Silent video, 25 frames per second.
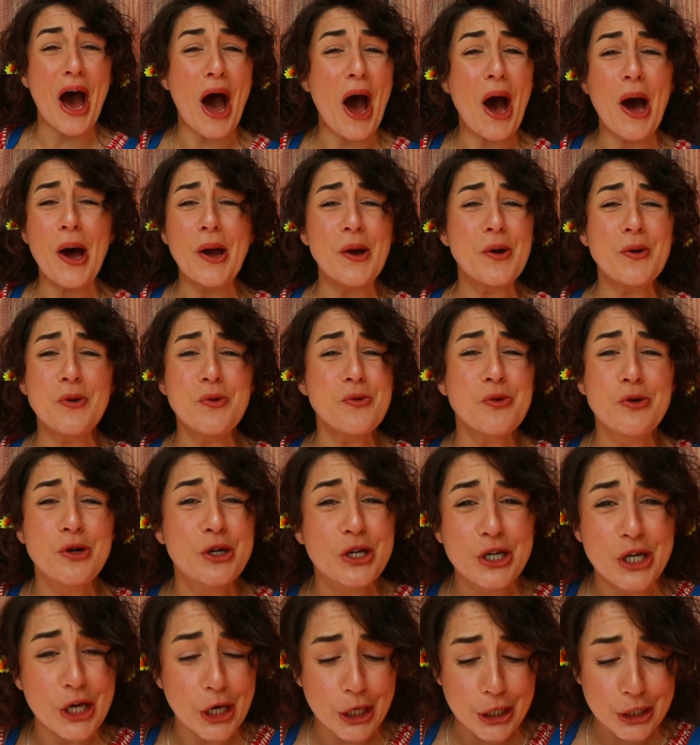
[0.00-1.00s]
Oh,
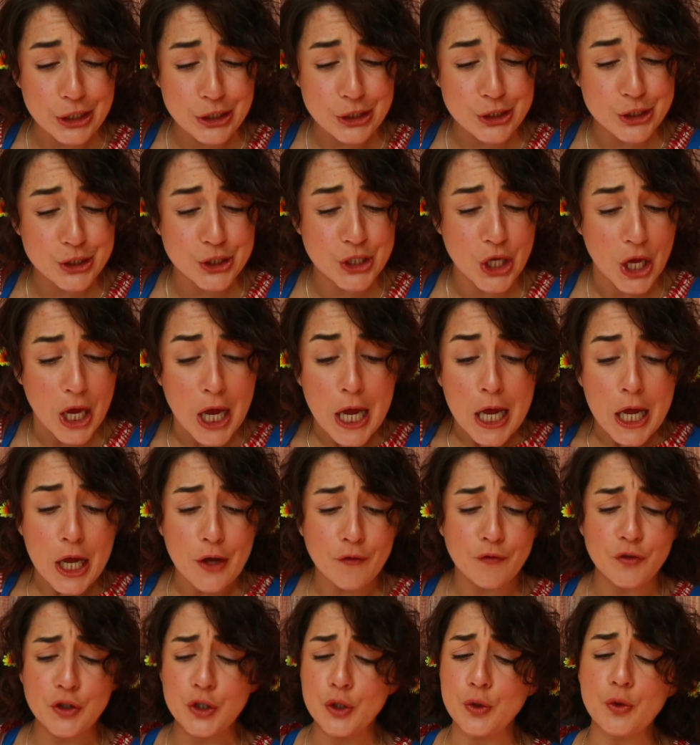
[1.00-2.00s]
geese,
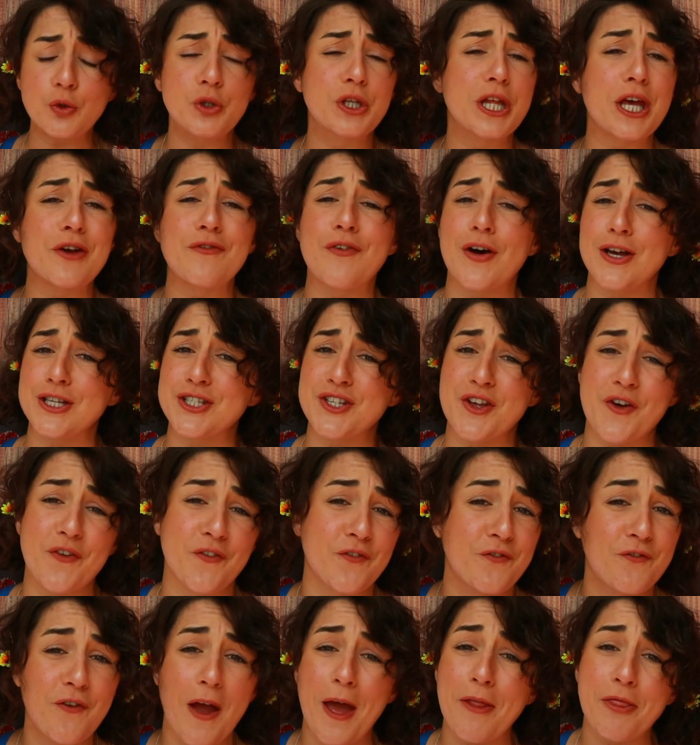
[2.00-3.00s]
if you'll give us a
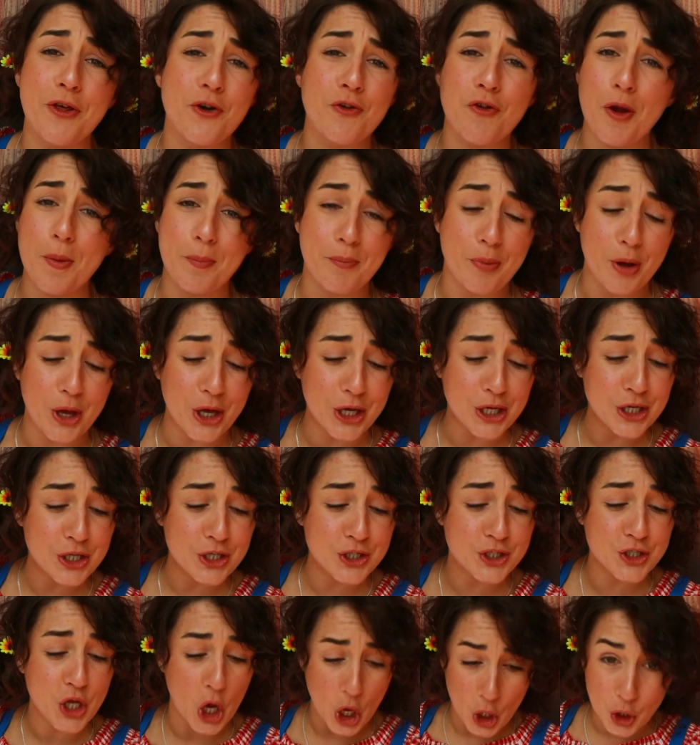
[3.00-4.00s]
feather
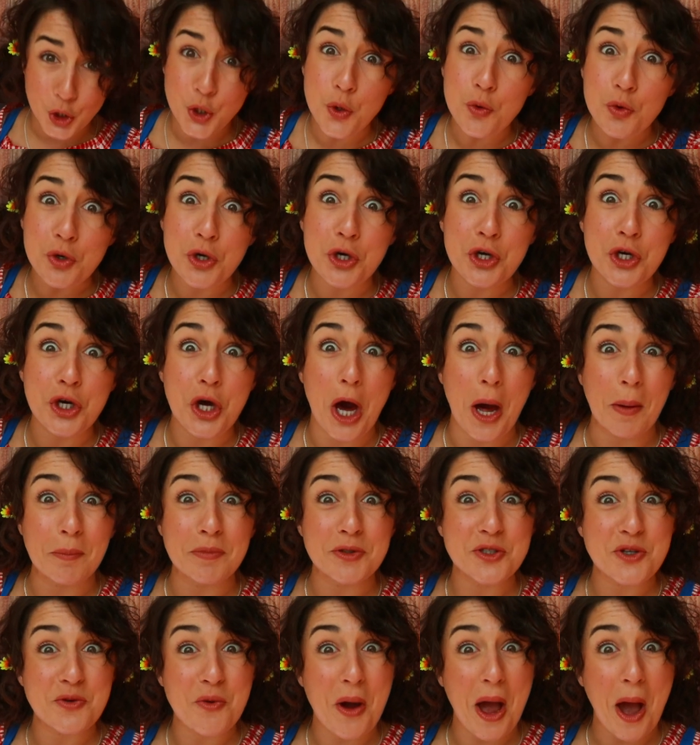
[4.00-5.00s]
apiece, you can come
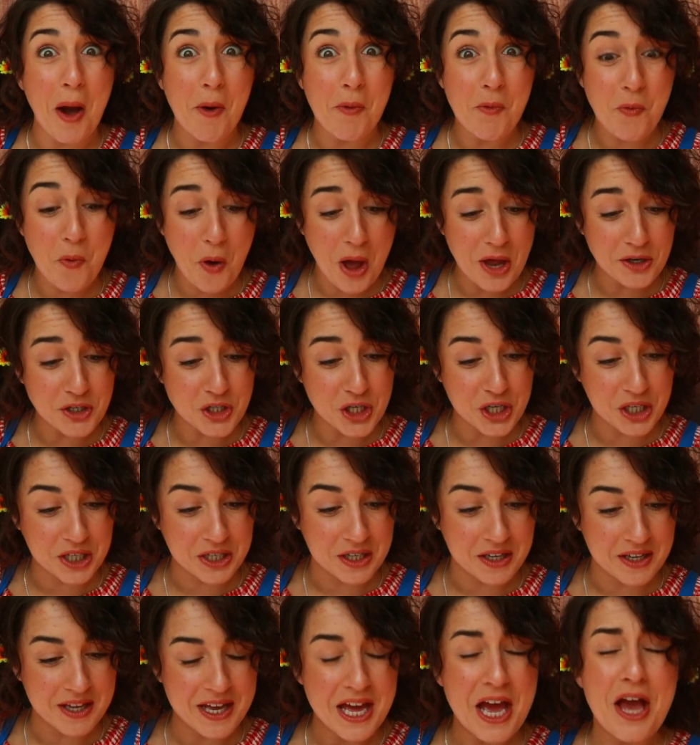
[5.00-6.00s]
to our
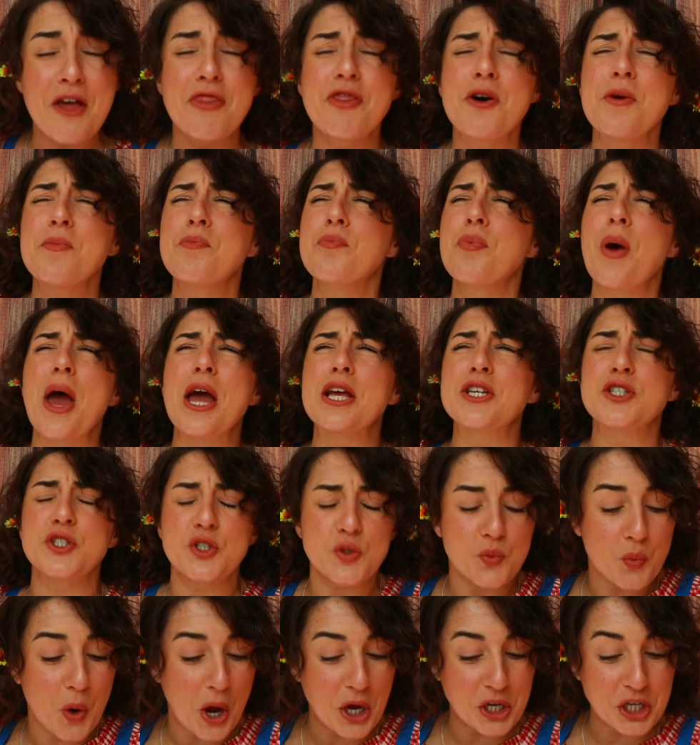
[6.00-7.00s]
wedding, the
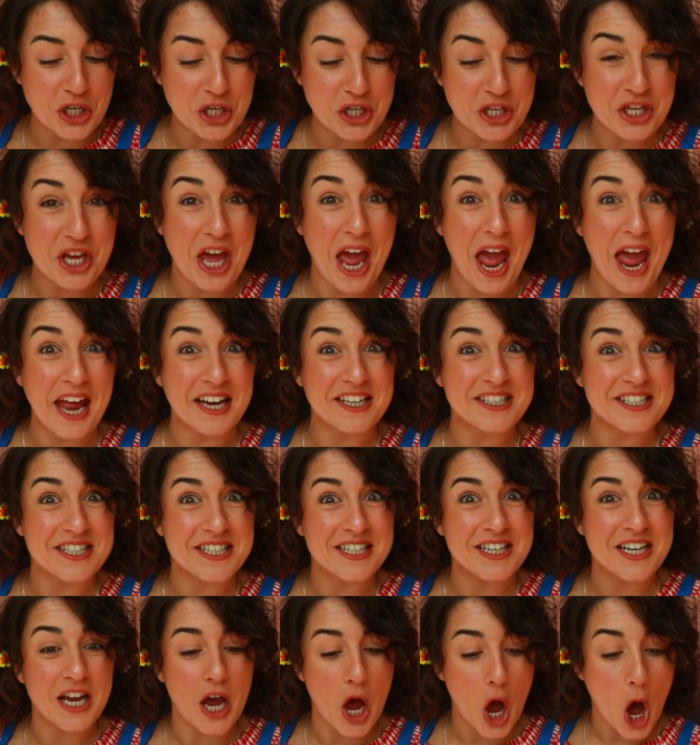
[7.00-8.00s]
best wedding yet.
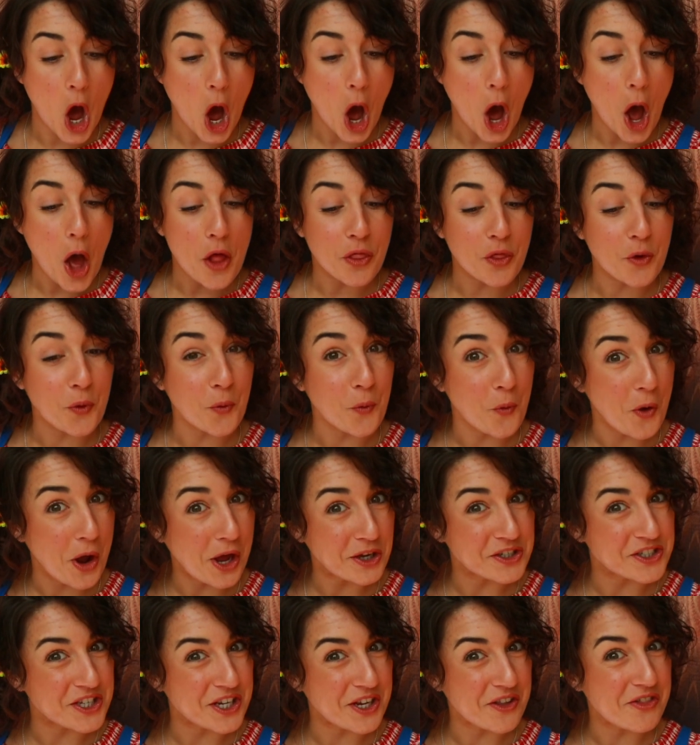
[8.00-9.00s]
The
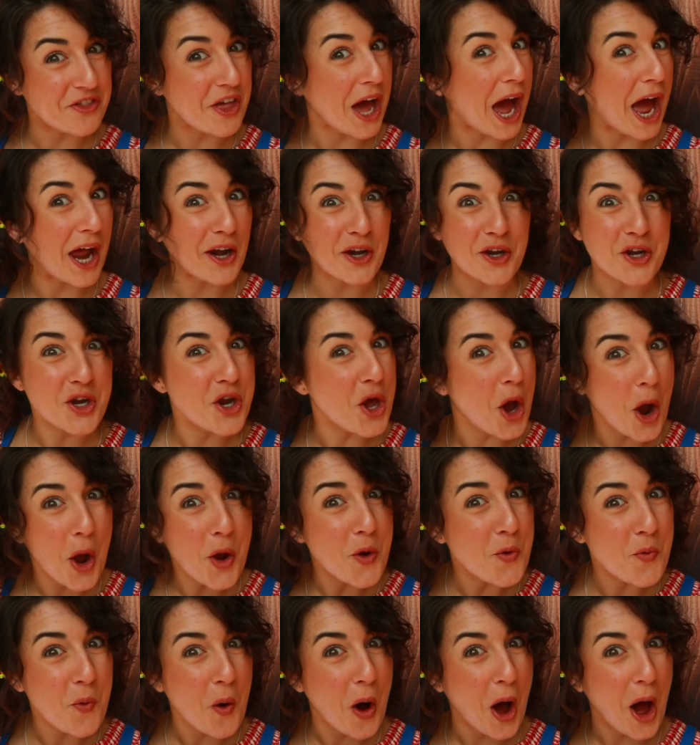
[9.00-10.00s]
wedding that
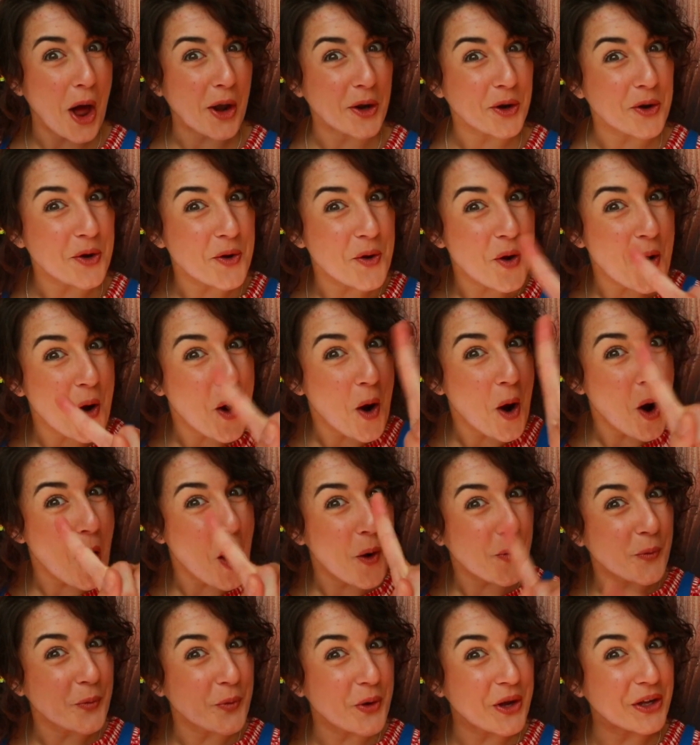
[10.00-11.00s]
no one
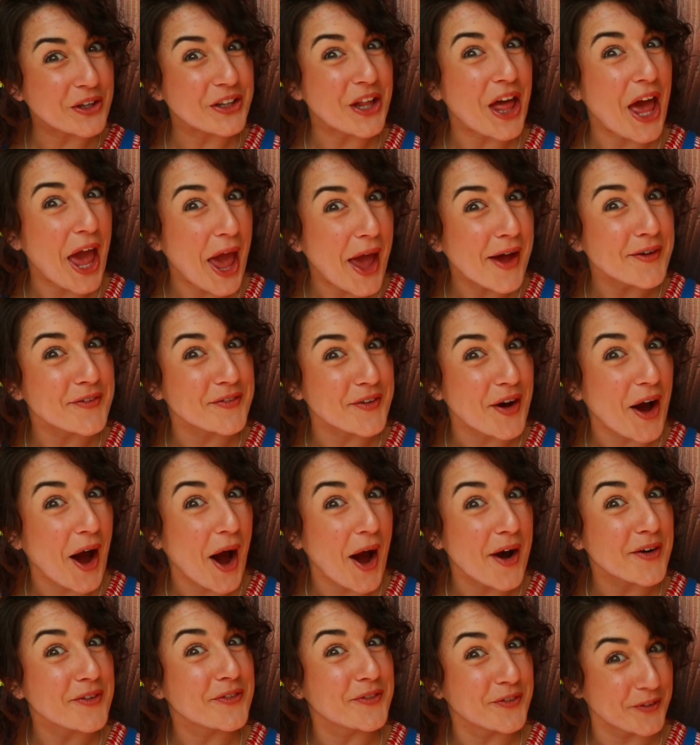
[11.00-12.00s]
will
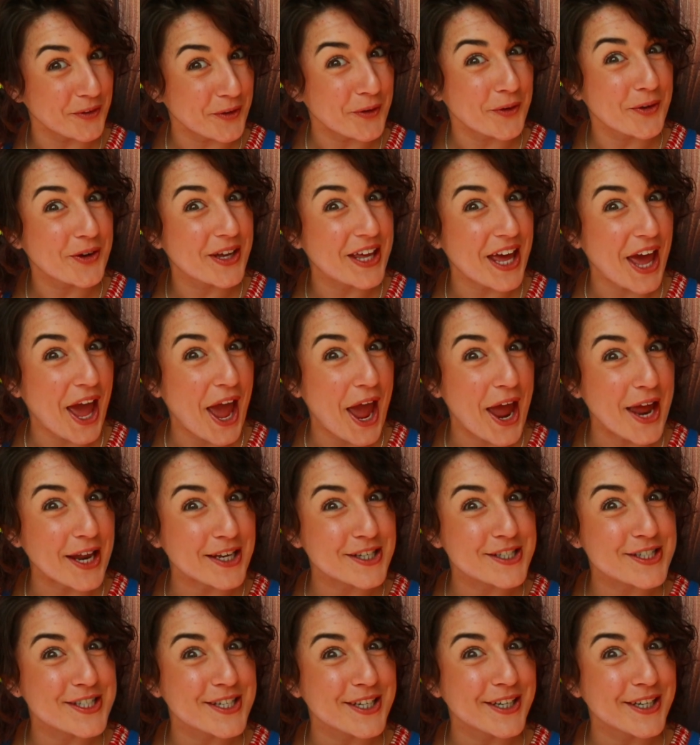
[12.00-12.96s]
ever forget.